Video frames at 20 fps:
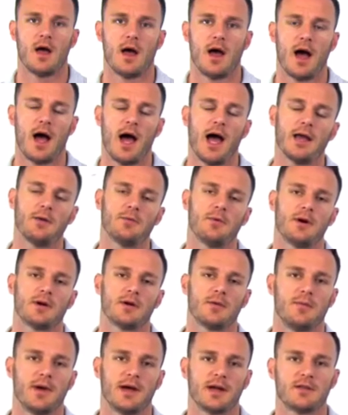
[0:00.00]
Hi and
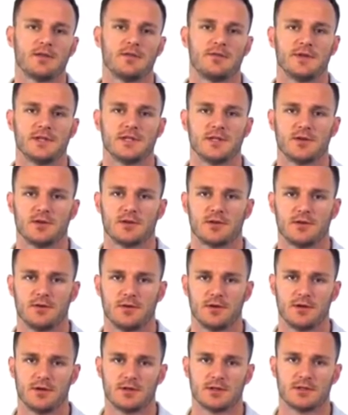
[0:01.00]
welcome back to Physio
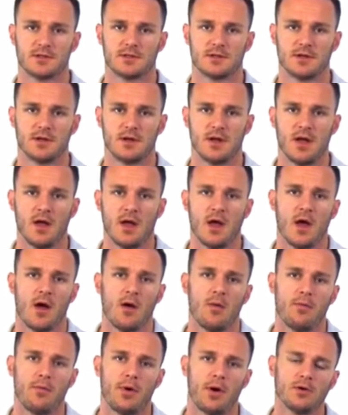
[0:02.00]
Tutors.
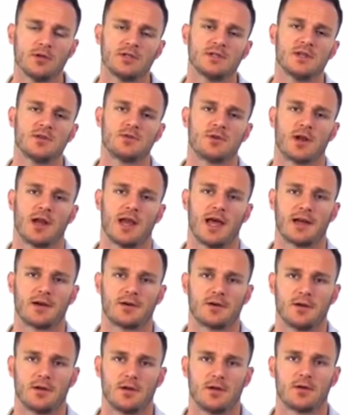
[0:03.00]

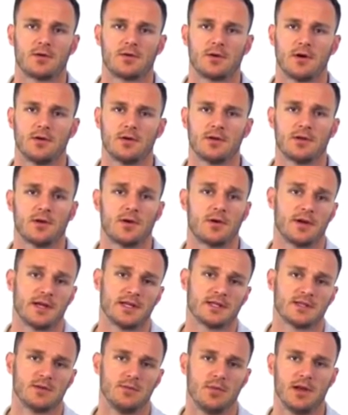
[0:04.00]
Posterolateral rotatory
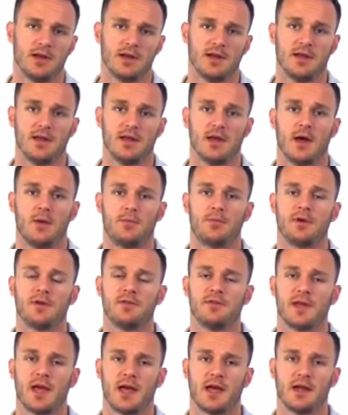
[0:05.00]
instability,
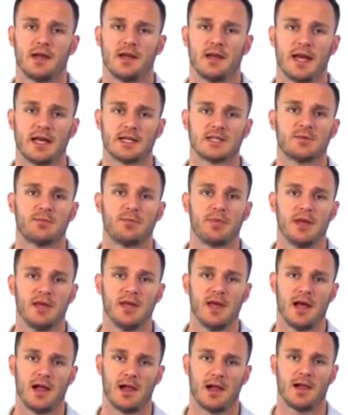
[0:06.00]
abbreviated as
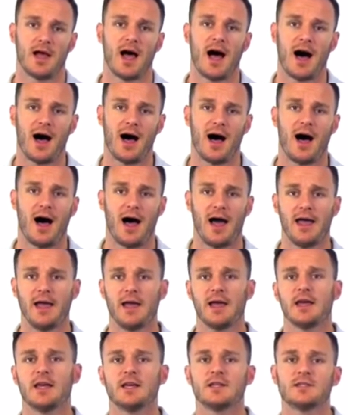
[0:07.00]

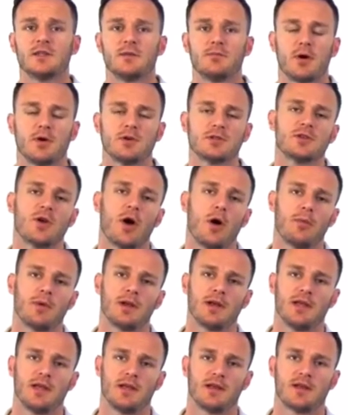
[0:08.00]
PLRI, is the most
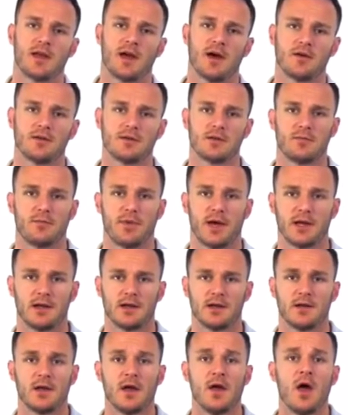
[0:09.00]
commonly encountered
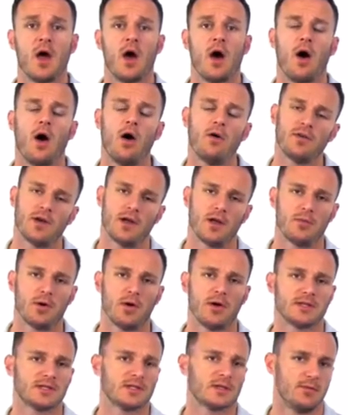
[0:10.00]
pattern of
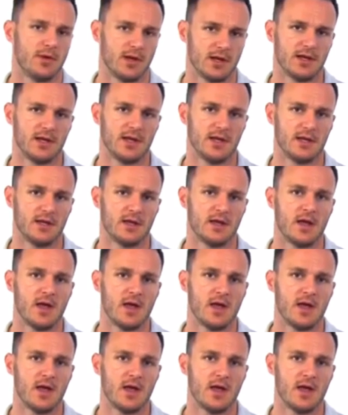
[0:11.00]
elbow instability.